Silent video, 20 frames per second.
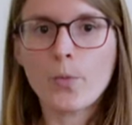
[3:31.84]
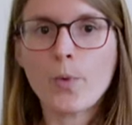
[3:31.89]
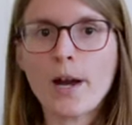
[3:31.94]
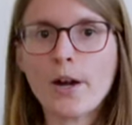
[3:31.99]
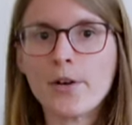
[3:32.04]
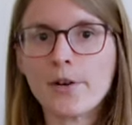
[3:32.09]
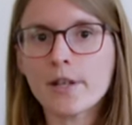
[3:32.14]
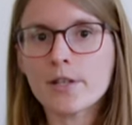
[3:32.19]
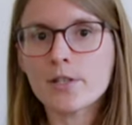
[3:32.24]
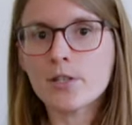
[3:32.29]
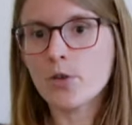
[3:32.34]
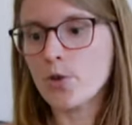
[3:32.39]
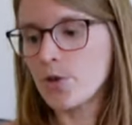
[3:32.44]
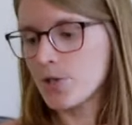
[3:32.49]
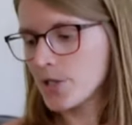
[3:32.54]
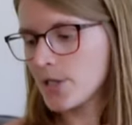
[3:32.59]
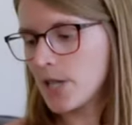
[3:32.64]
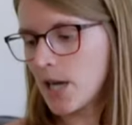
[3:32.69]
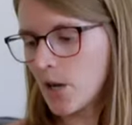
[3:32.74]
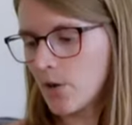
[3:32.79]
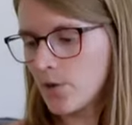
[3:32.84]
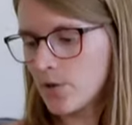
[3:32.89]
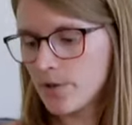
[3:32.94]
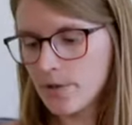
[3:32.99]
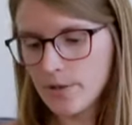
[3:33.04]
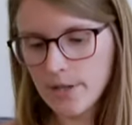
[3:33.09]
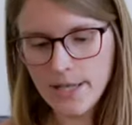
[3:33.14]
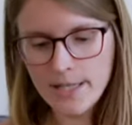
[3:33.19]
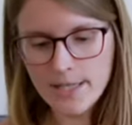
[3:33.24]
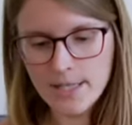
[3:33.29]
wearing a skirt now
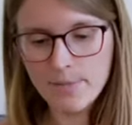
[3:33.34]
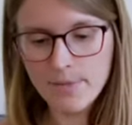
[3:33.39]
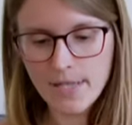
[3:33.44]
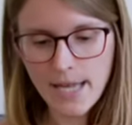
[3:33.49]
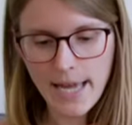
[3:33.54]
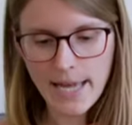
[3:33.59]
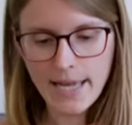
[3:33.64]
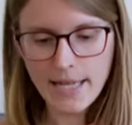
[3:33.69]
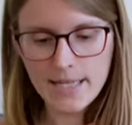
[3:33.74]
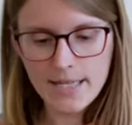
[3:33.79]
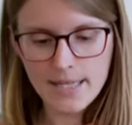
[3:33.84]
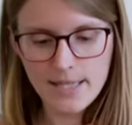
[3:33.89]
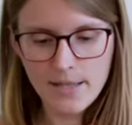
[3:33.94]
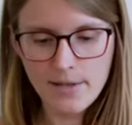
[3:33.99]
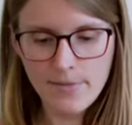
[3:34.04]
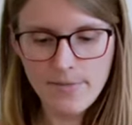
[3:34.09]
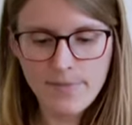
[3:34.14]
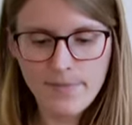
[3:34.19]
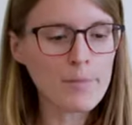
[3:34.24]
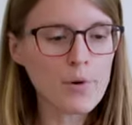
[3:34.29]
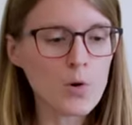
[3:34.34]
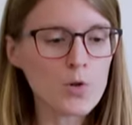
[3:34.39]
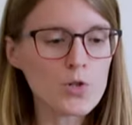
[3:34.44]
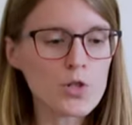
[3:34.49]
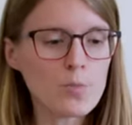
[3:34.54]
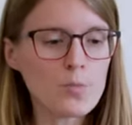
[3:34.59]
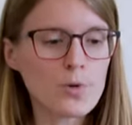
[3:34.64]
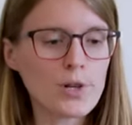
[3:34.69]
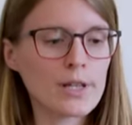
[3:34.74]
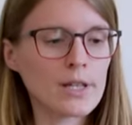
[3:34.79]
and some tights. I'm
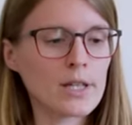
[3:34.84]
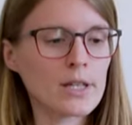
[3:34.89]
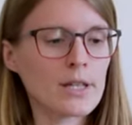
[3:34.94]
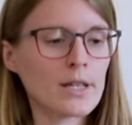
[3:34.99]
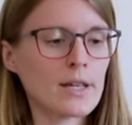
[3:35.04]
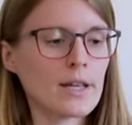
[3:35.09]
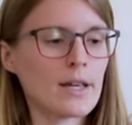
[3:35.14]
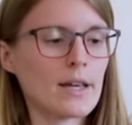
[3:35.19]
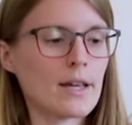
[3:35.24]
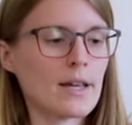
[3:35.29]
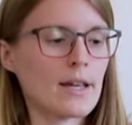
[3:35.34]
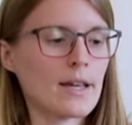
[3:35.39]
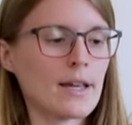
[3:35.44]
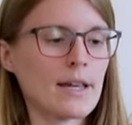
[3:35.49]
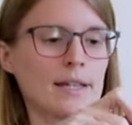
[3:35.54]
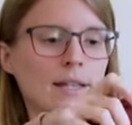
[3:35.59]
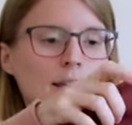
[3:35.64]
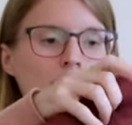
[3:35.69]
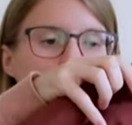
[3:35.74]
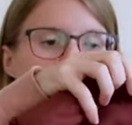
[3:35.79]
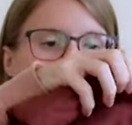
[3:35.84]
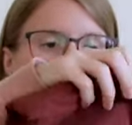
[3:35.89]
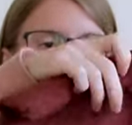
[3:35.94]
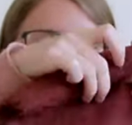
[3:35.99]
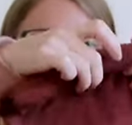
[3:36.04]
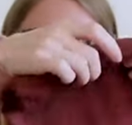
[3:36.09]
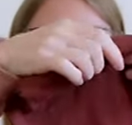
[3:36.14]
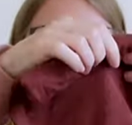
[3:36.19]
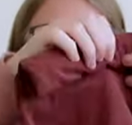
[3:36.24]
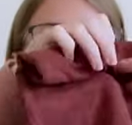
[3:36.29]
also bringing a
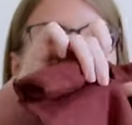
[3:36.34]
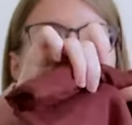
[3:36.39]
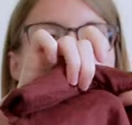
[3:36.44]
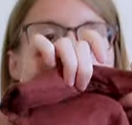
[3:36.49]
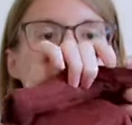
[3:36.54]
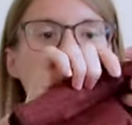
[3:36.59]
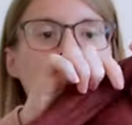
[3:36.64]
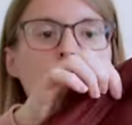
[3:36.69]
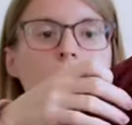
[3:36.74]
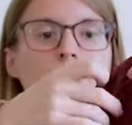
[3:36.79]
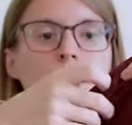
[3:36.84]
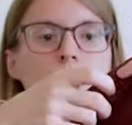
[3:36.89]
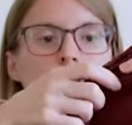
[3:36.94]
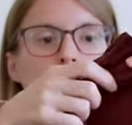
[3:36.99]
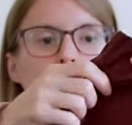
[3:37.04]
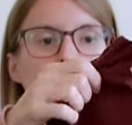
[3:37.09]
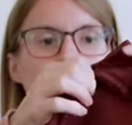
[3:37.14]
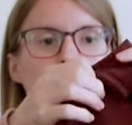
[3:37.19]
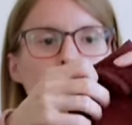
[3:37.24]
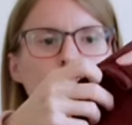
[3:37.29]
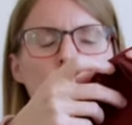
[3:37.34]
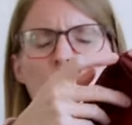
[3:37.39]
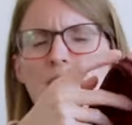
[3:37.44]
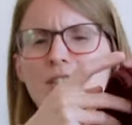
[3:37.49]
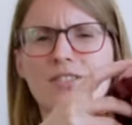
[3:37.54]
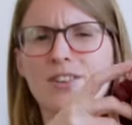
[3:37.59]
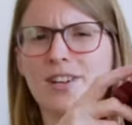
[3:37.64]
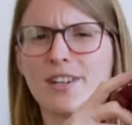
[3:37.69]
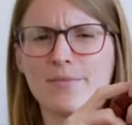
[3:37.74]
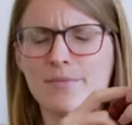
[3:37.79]
second pair of skirt. Oh,
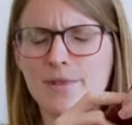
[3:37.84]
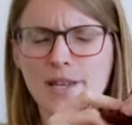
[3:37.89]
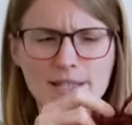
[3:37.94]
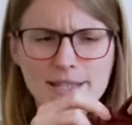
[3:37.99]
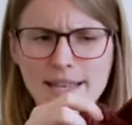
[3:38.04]
sorry, a